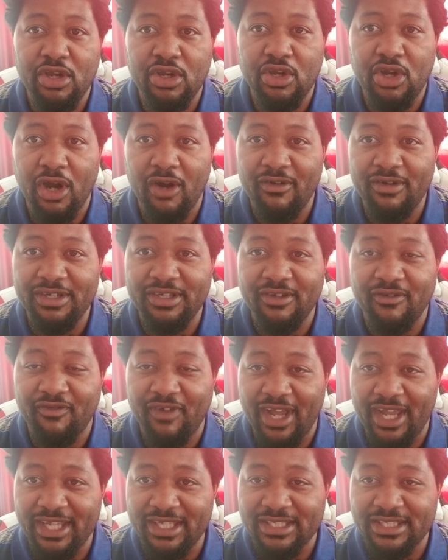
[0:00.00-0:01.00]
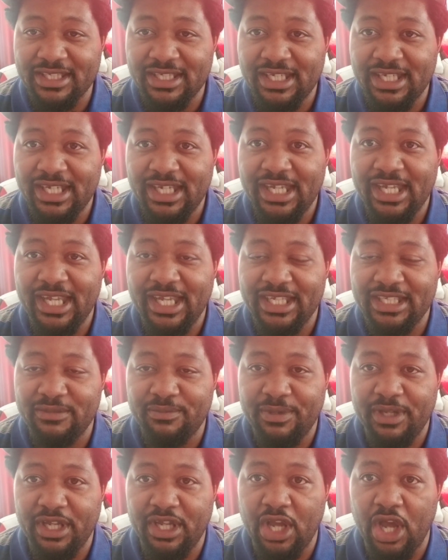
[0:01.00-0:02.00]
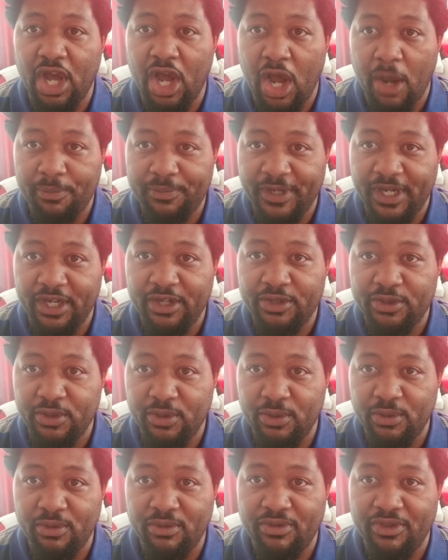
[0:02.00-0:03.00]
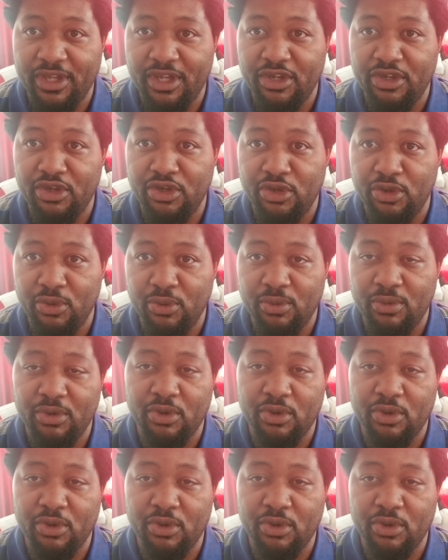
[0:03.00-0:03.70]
current device is being updated to the new